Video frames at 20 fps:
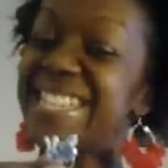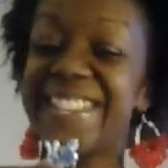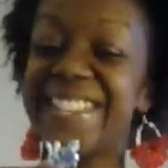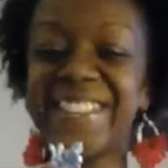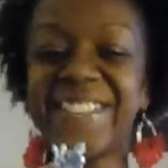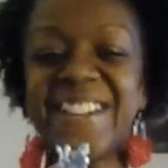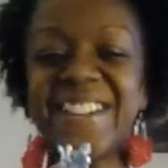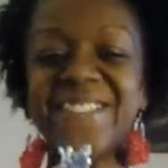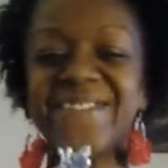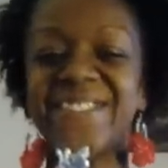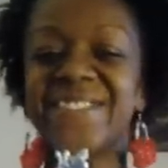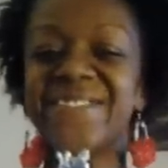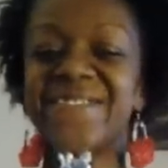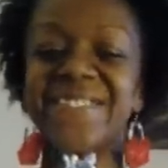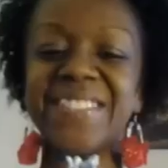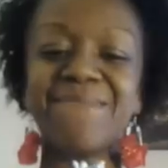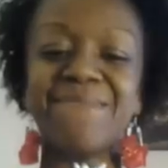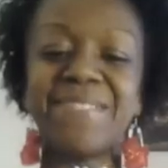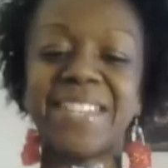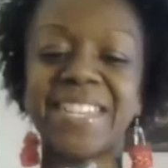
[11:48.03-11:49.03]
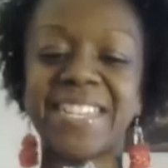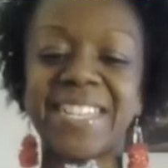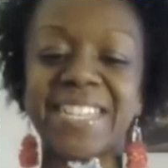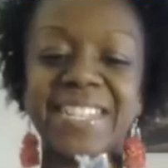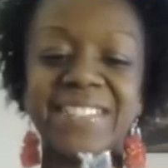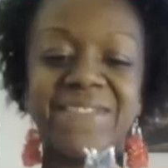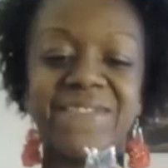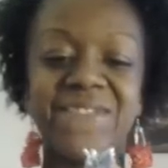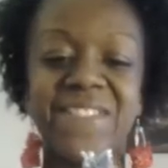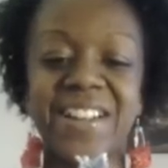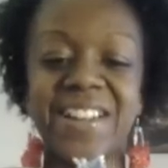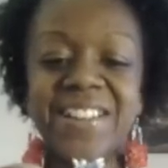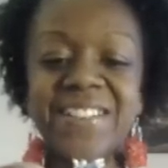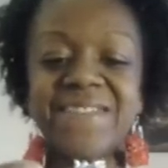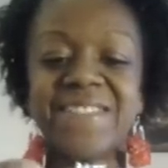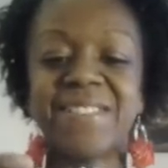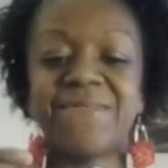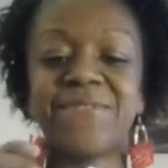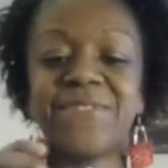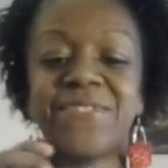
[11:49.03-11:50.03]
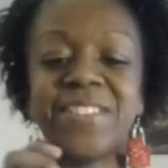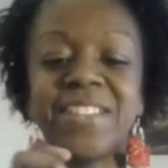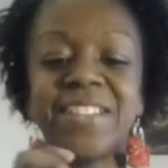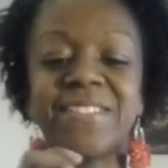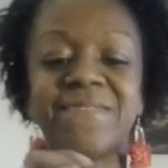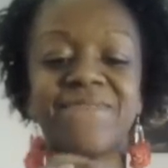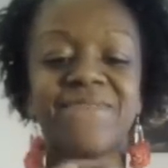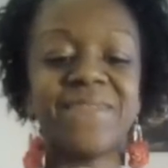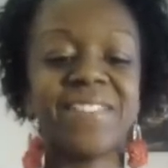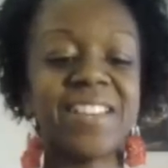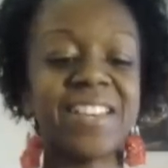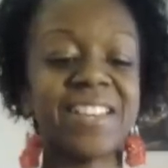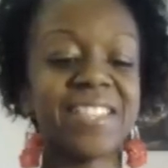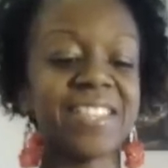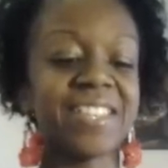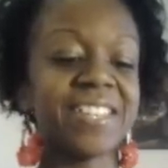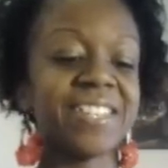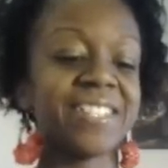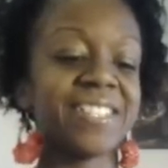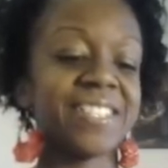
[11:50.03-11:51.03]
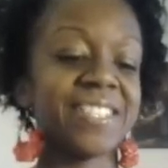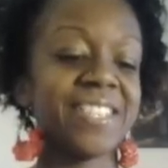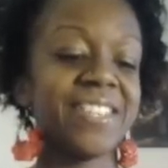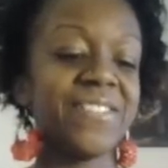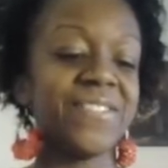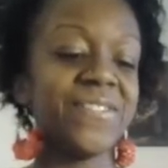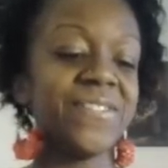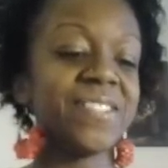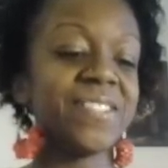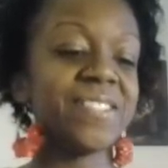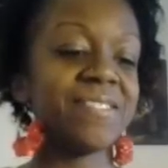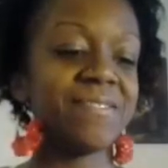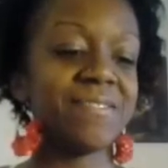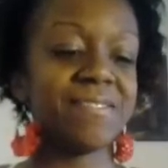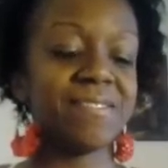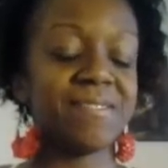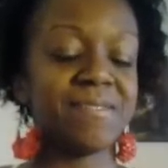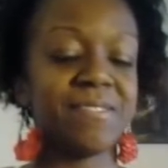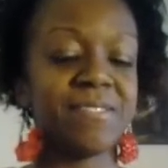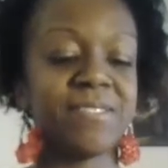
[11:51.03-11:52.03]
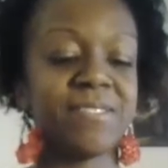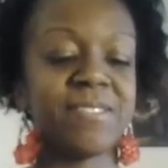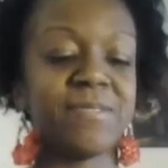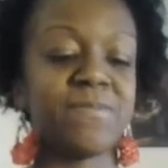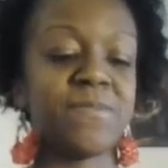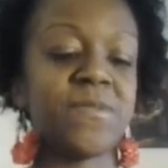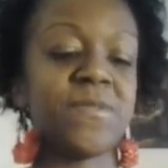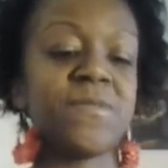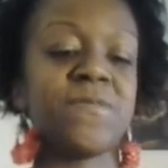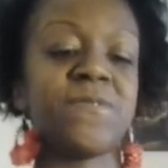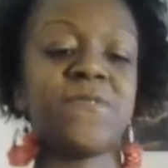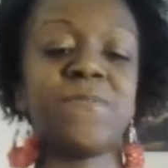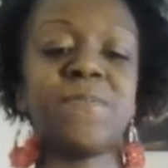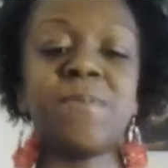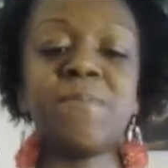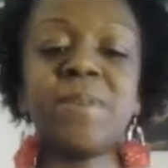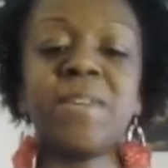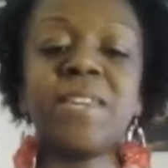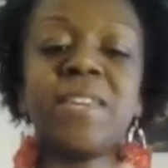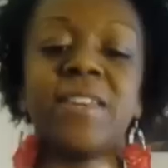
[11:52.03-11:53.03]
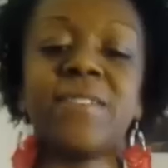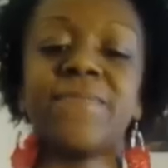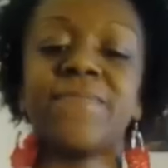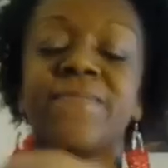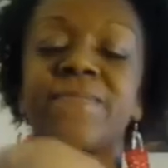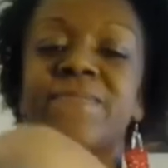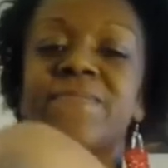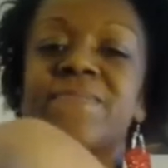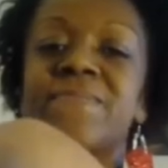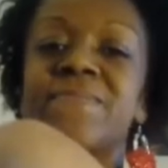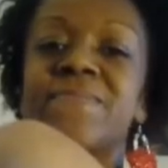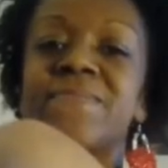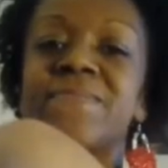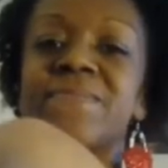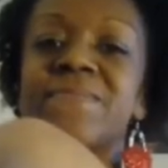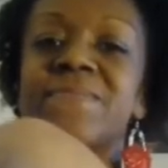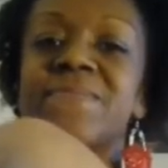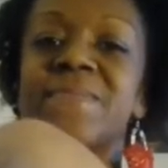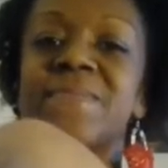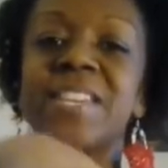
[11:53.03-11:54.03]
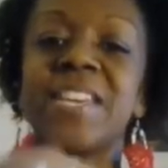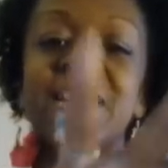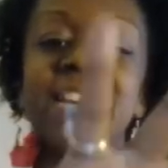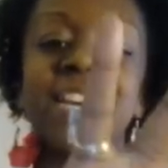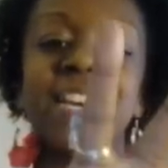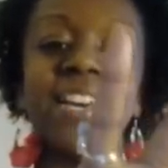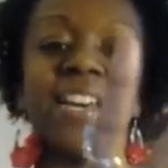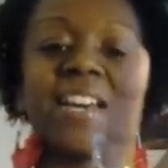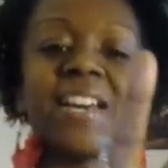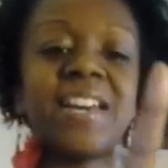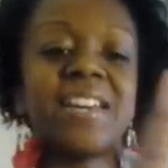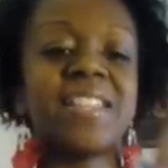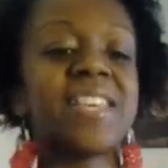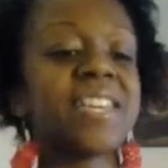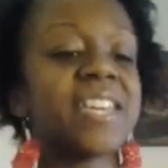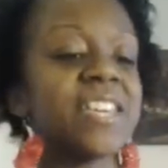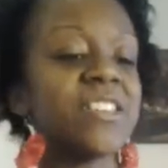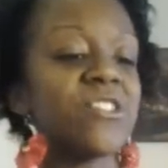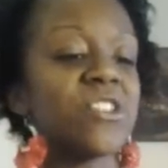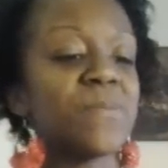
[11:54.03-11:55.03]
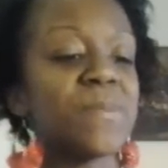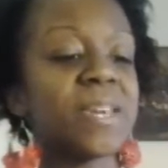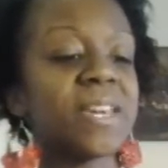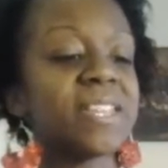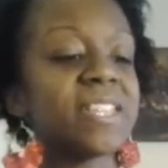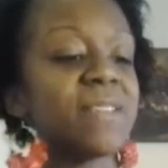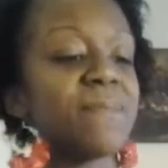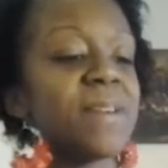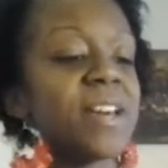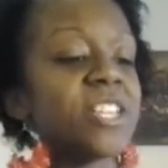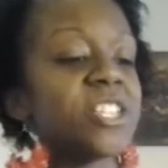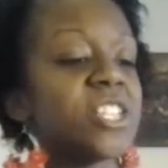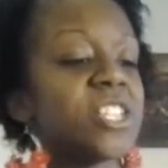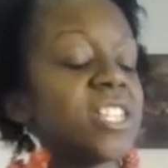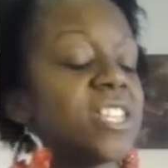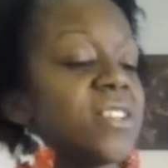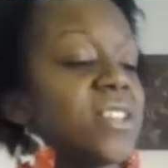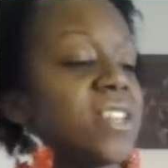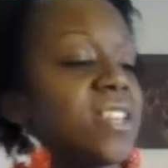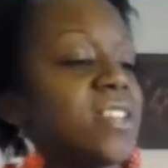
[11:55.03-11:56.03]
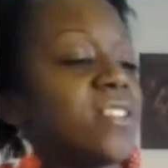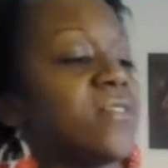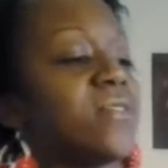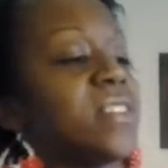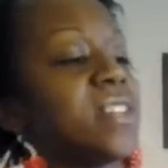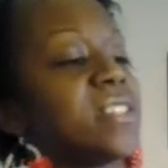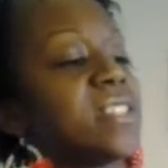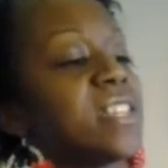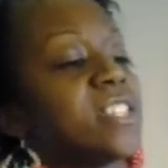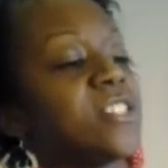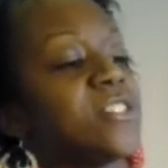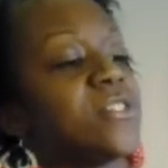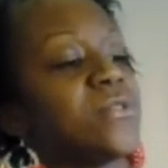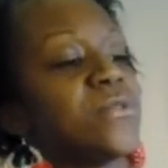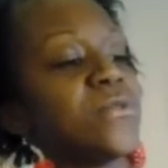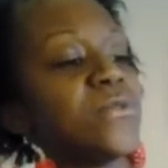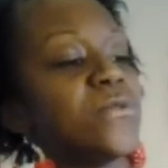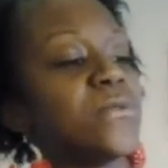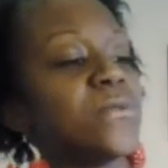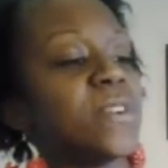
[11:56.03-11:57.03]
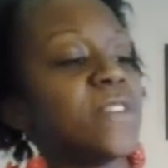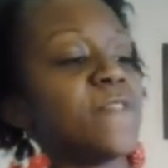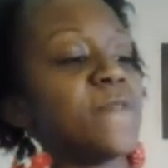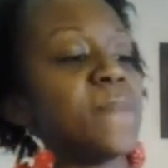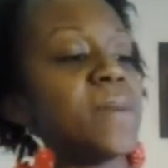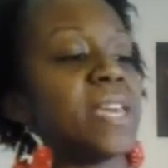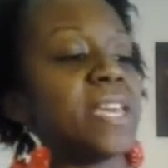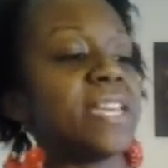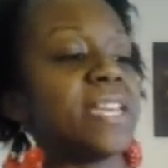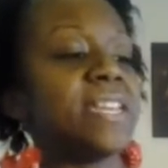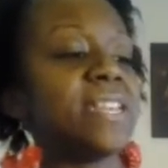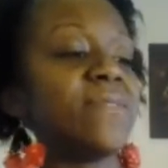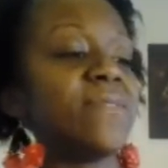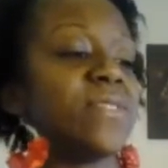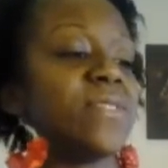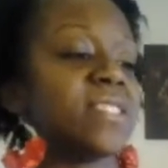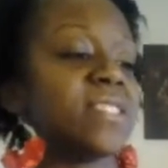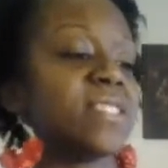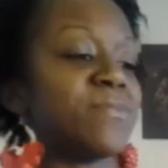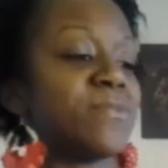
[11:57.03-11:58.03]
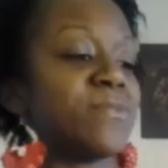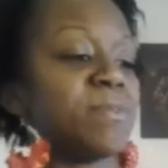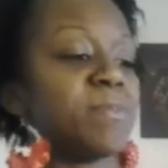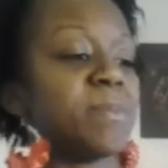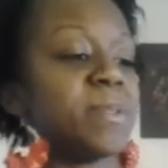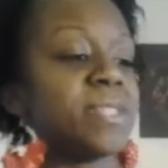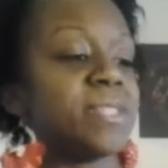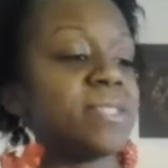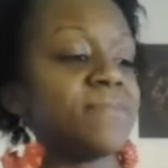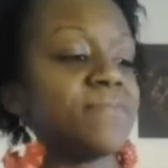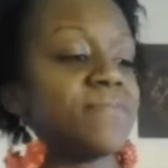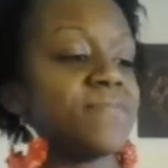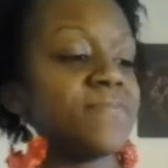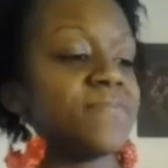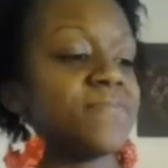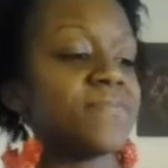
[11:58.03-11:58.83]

There you have your ribbon wire wrapped ring. I think it's cute. A little small. Pinky. I like it. You can make it to match any earring that you have made with some ribbon.